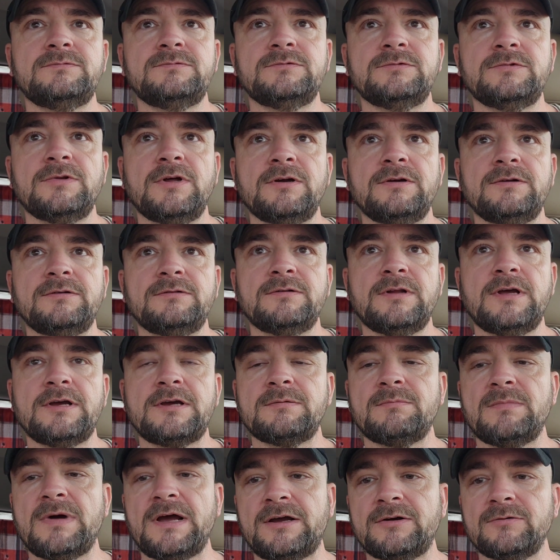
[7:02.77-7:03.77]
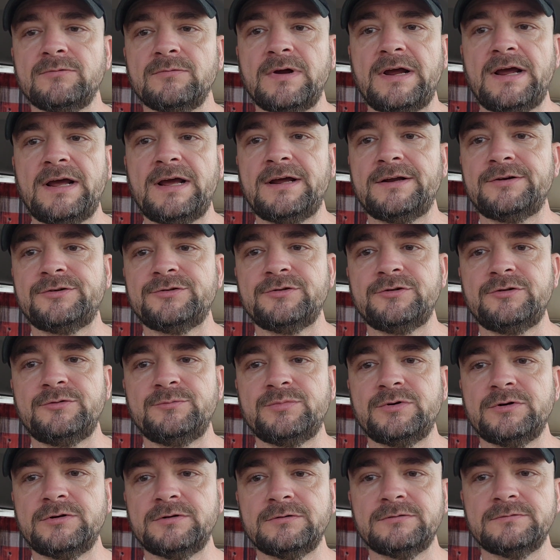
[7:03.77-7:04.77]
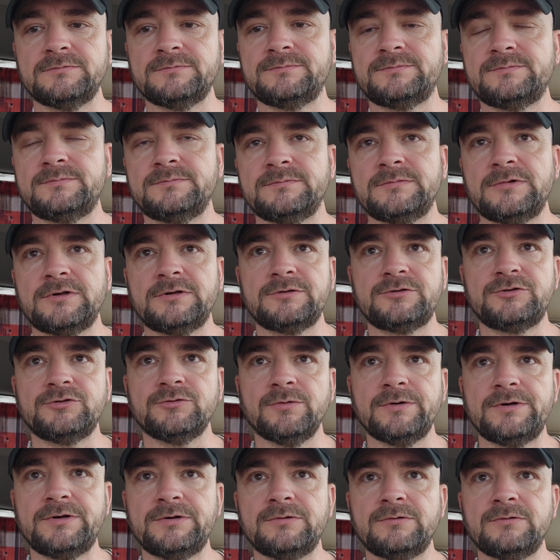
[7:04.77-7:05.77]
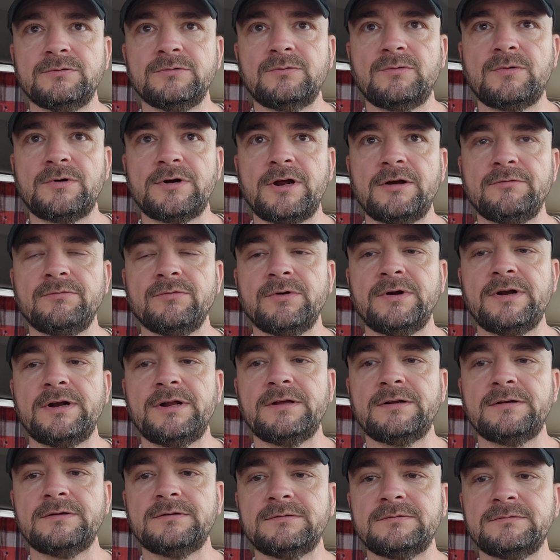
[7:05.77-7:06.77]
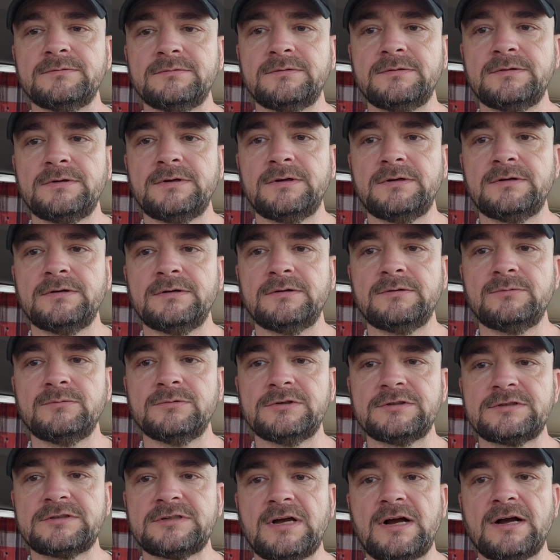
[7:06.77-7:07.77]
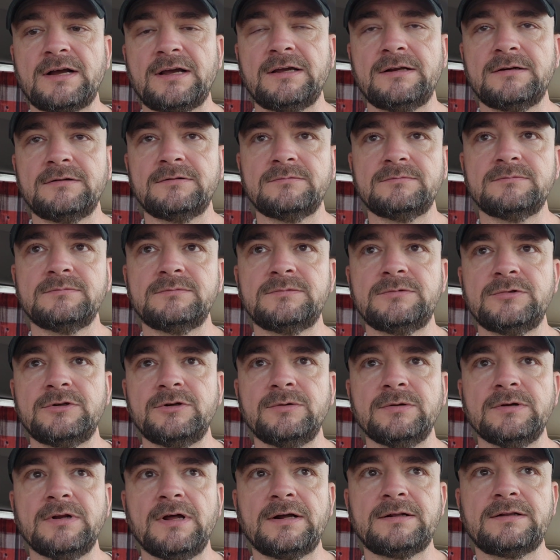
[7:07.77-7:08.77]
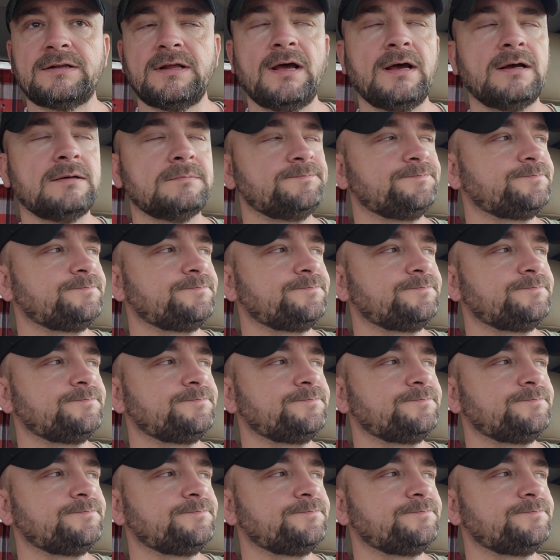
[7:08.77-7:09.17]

they can make a wrench, or you can put a drill or whatever in it, and with a socket, and do it like that.